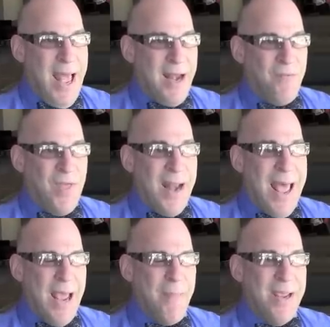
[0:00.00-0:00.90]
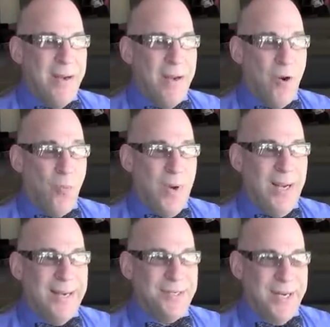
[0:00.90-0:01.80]
And if that had been a
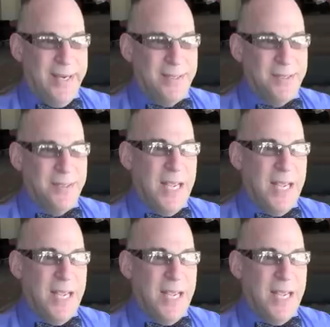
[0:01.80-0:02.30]
real incident,